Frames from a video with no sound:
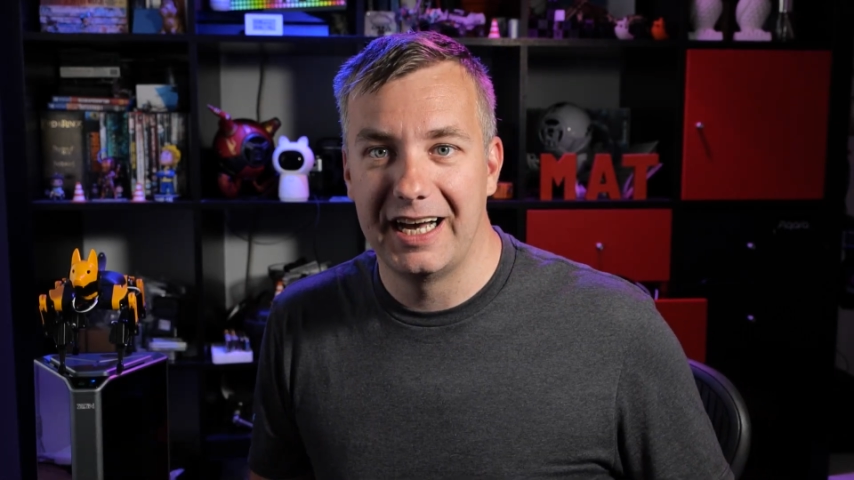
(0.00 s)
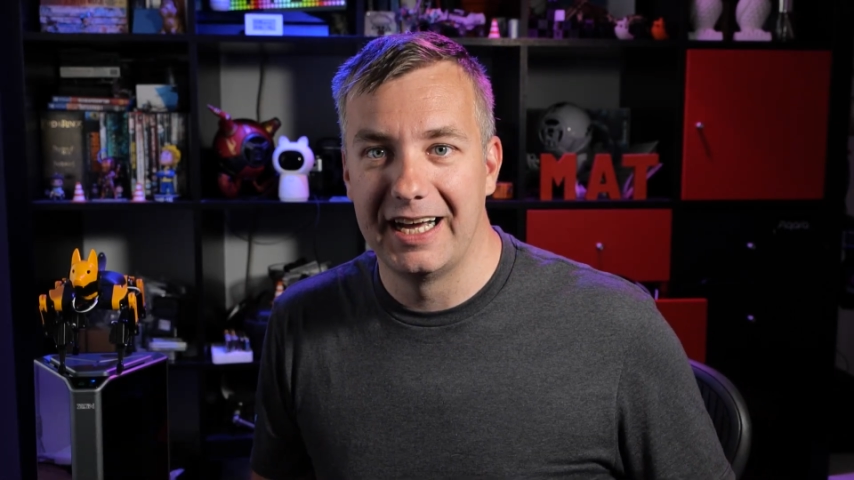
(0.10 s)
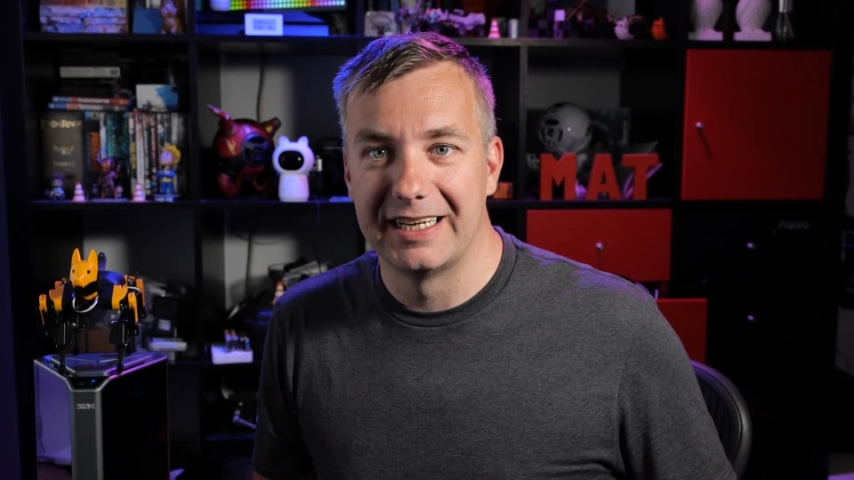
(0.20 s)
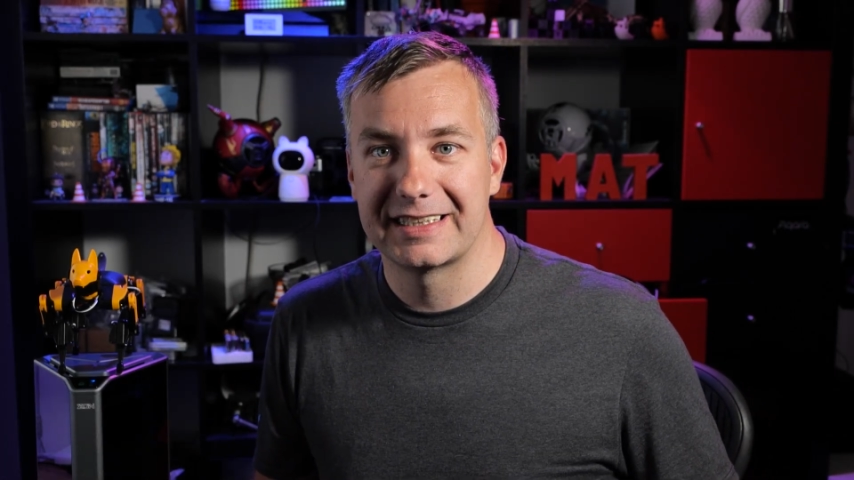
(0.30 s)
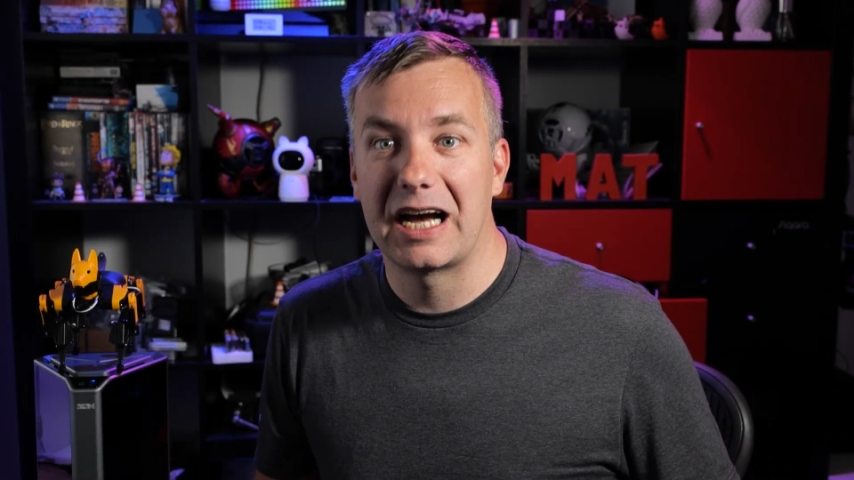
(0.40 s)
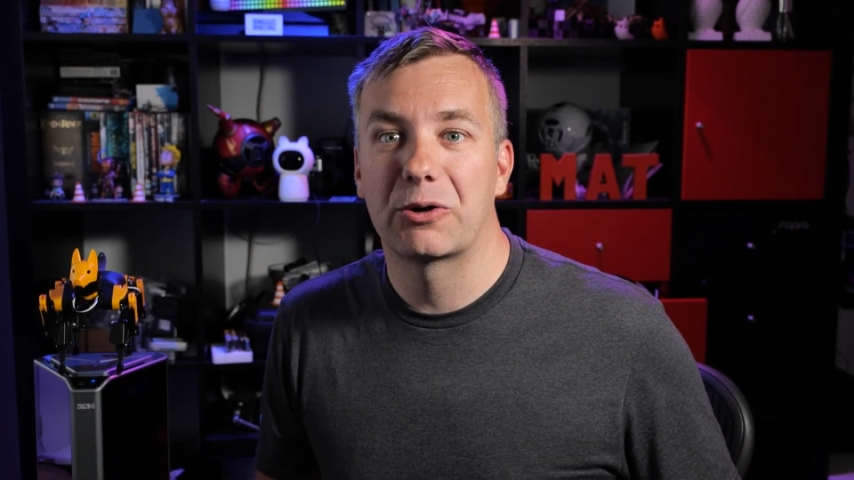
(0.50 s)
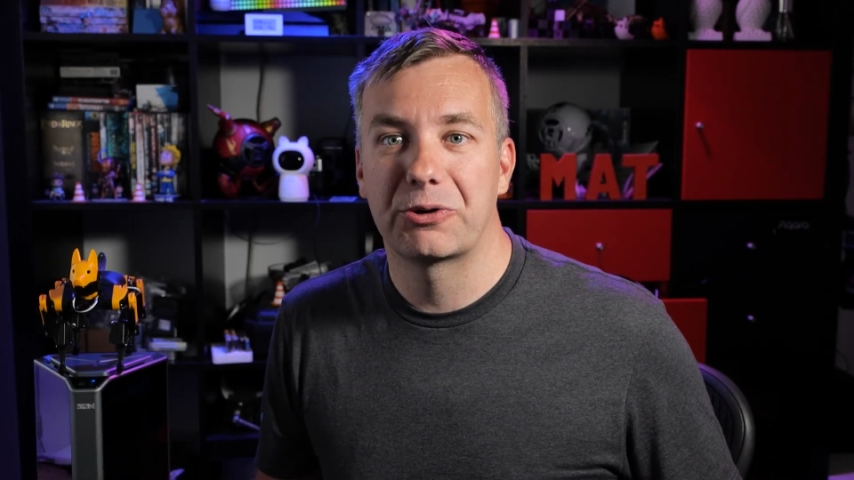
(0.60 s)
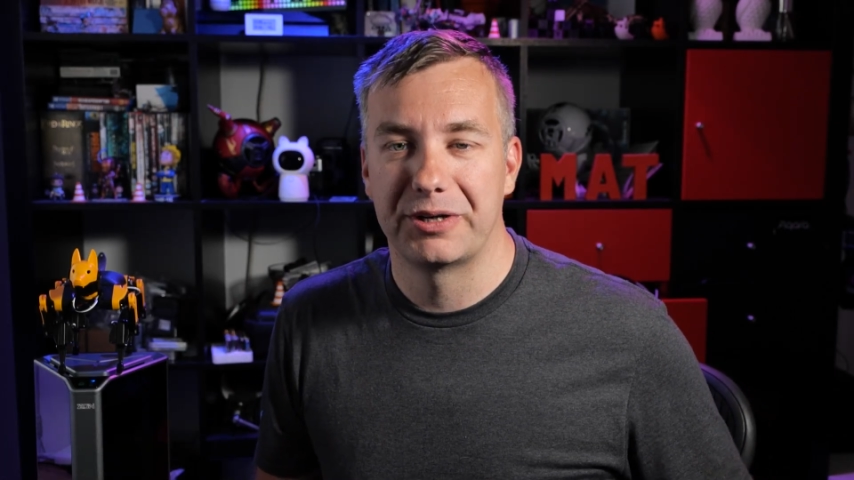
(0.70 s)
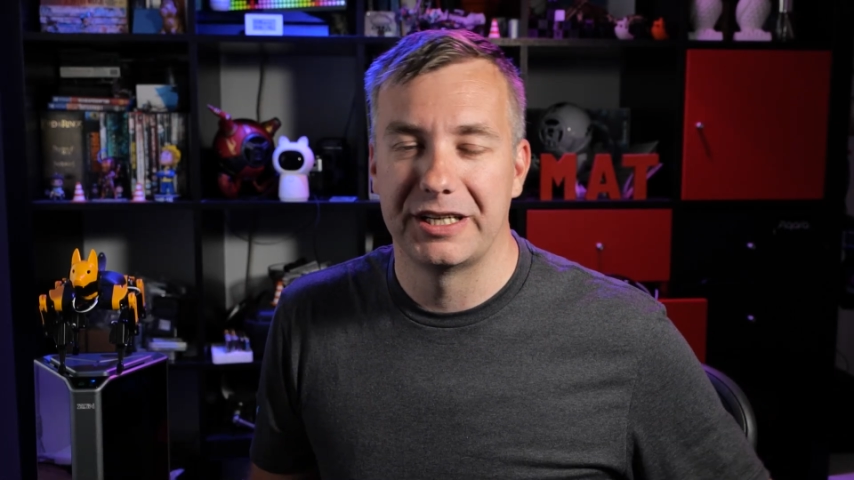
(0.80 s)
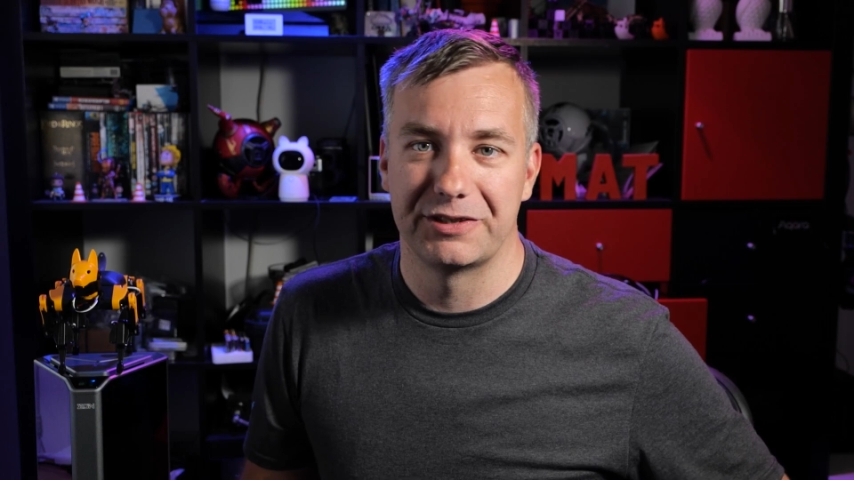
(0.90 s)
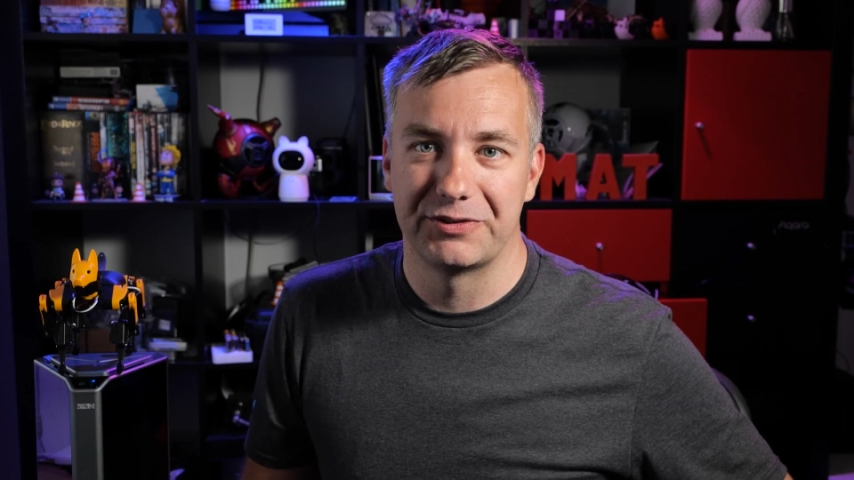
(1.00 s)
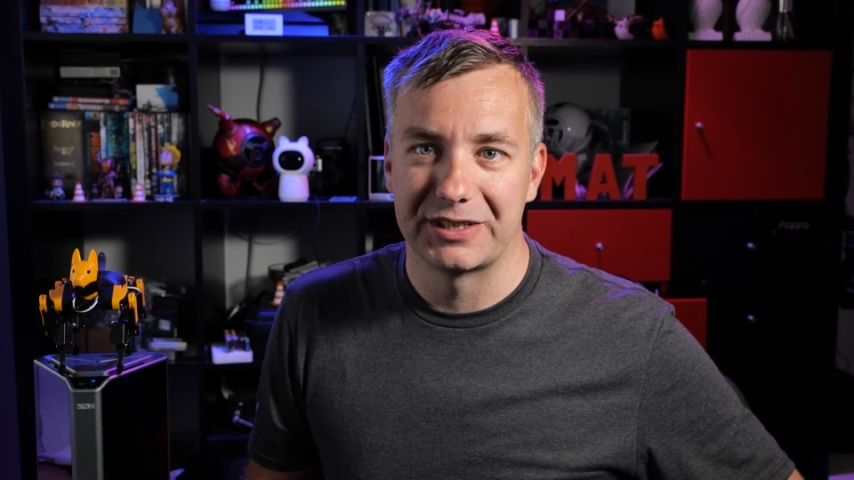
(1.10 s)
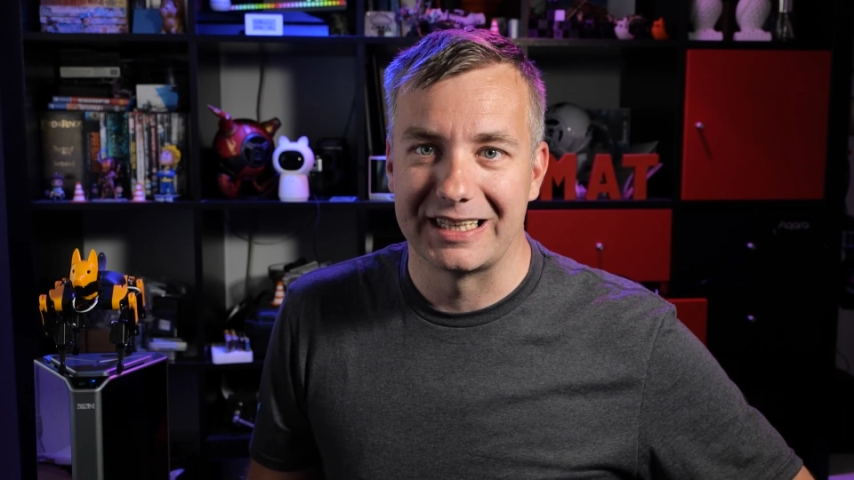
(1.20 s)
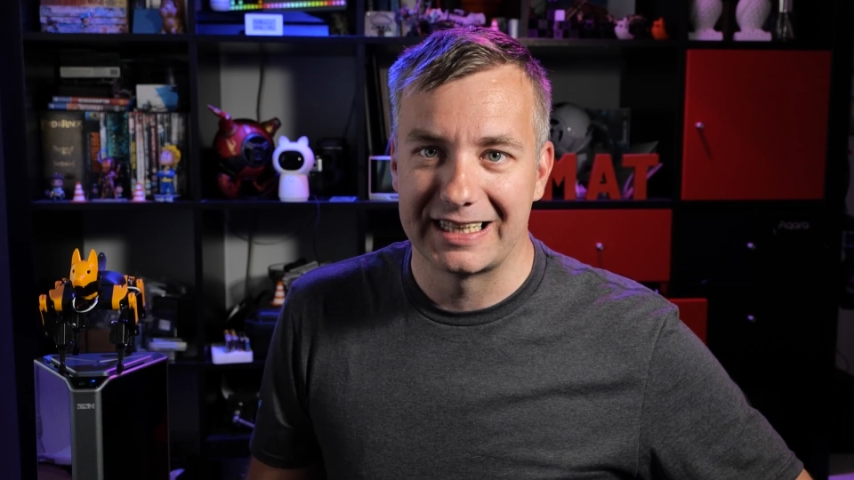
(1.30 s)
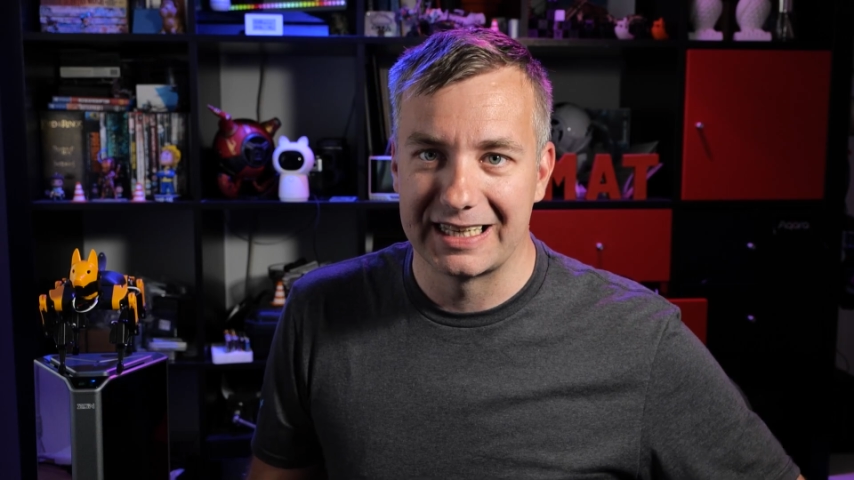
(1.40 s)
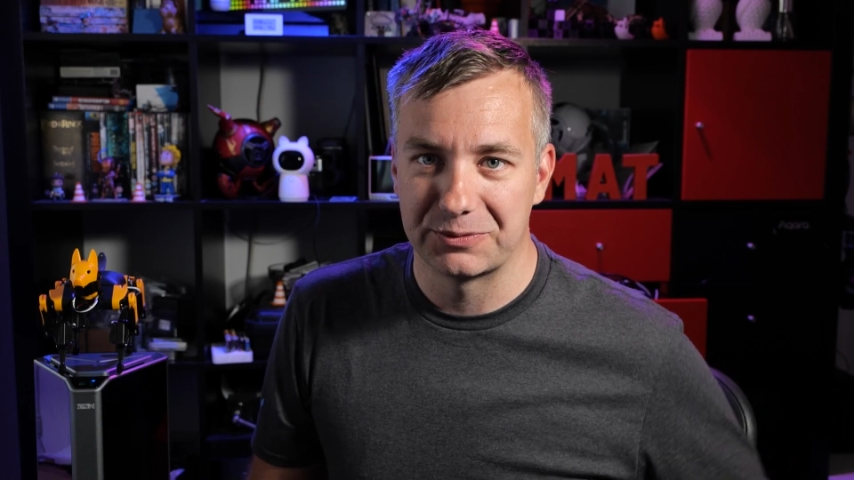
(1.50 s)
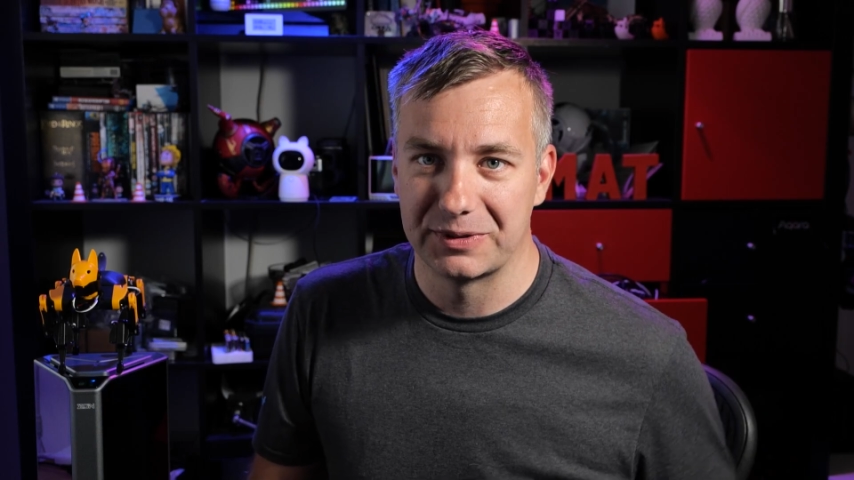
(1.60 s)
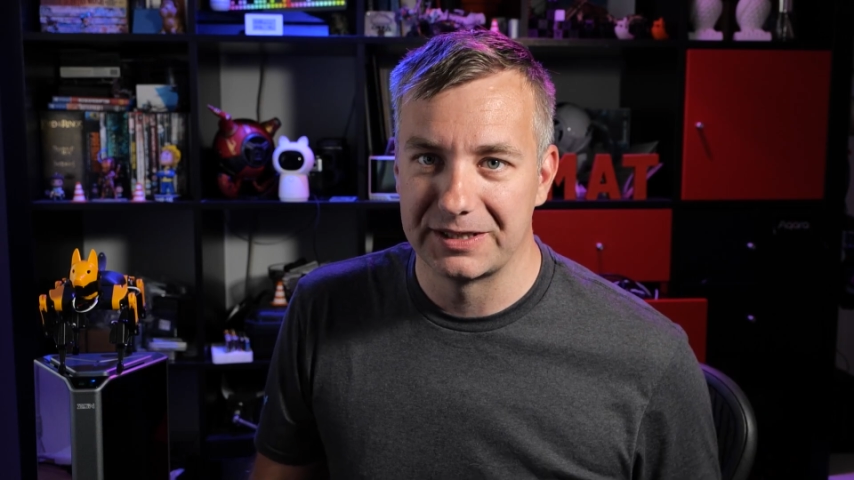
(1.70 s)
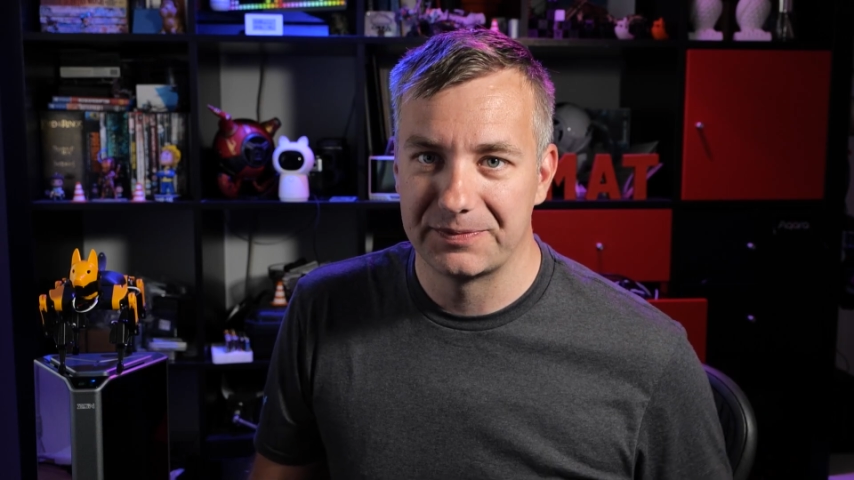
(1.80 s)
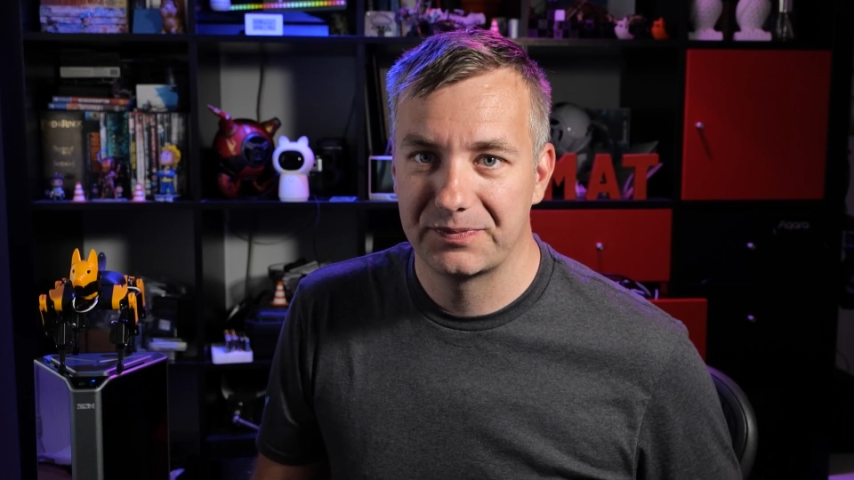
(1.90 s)
and how creative you can get with
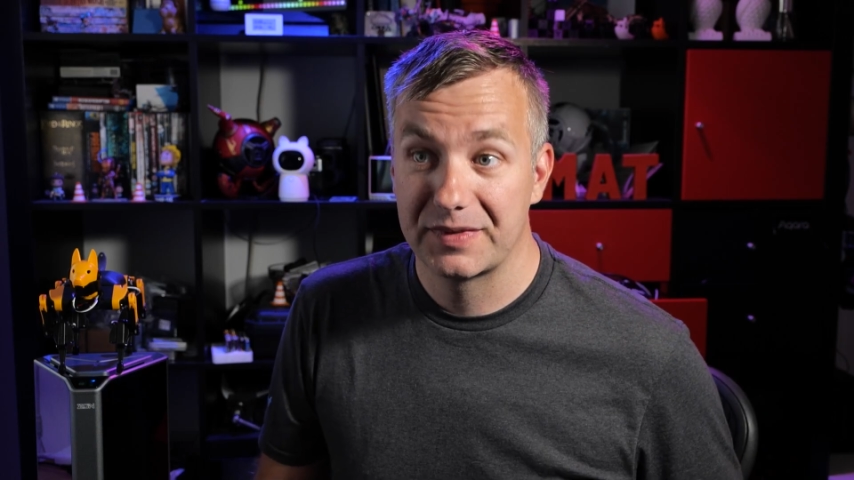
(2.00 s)
it.